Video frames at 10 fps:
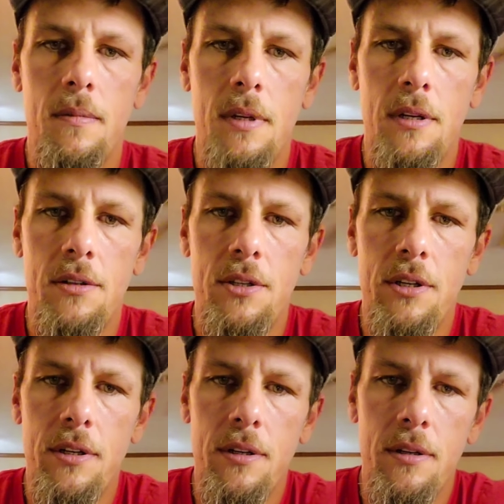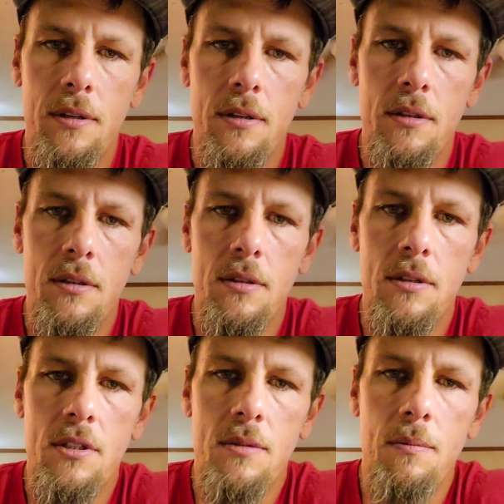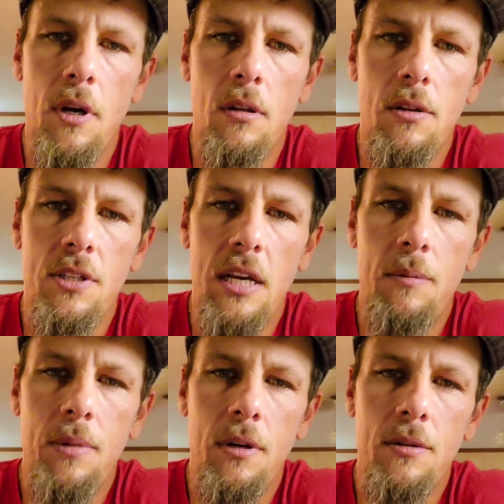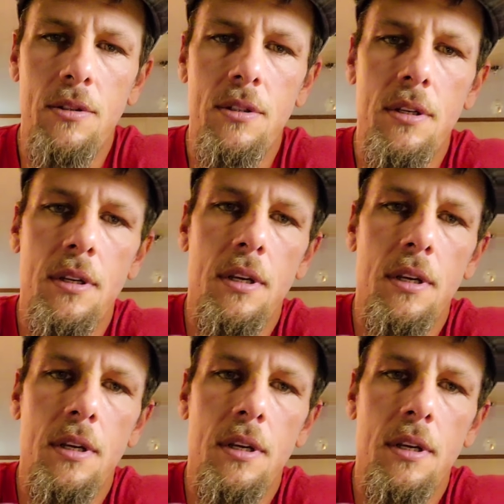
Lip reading: There's your smuggler's outpost,